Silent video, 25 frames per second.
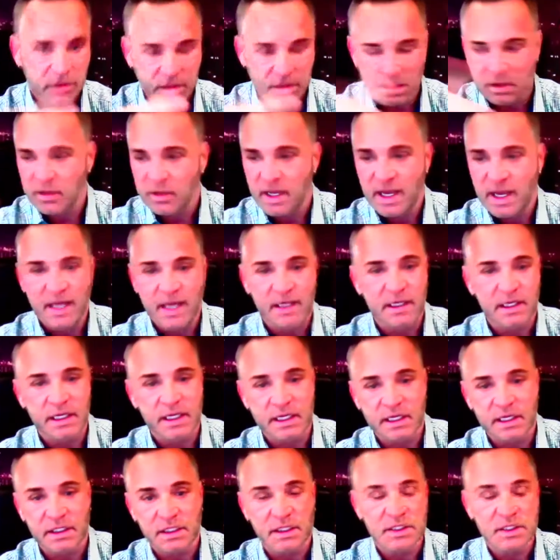You know, they had an
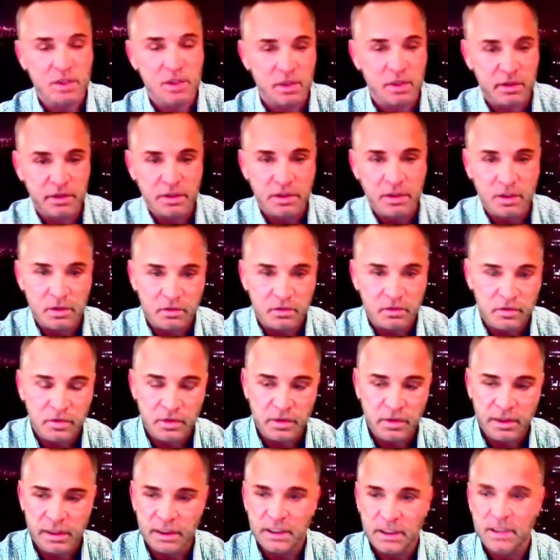eating disorder, you
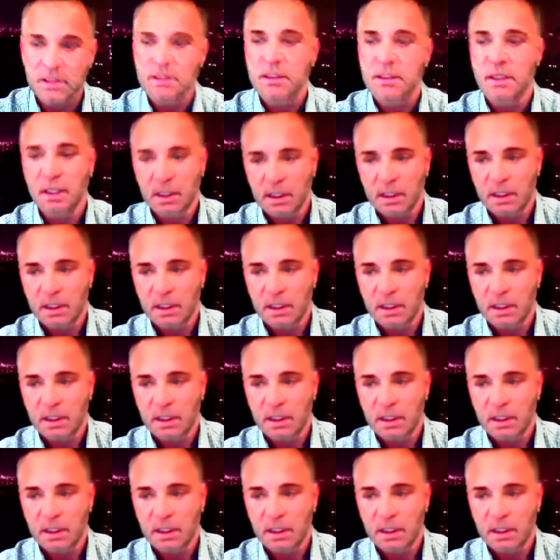had an eating,